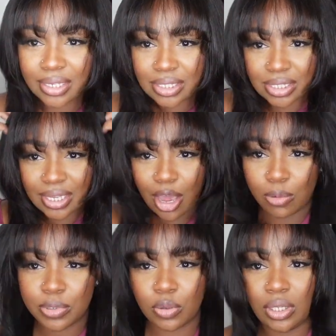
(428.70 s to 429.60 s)

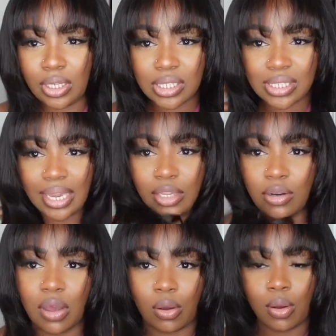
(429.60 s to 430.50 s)
scalp so it looks like
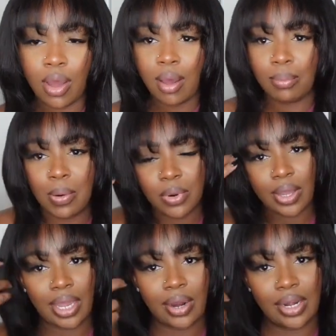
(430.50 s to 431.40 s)
you know my
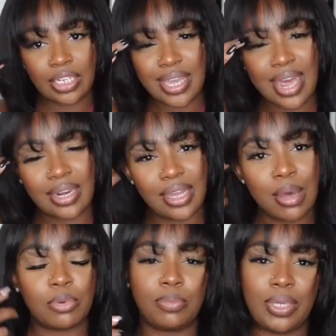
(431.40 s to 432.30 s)
real hair and i just added a
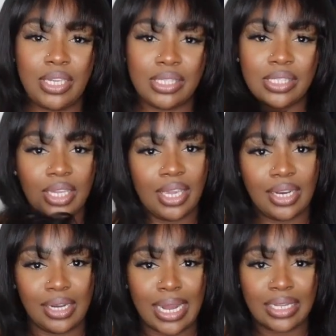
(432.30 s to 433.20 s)
couple pieces
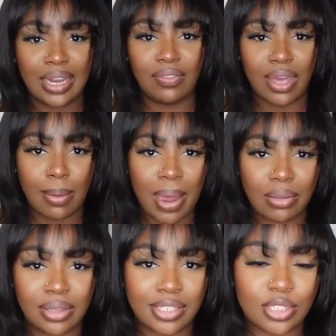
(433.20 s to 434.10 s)
in and i love that
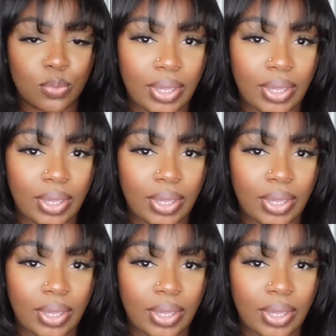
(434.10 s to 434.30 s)
about this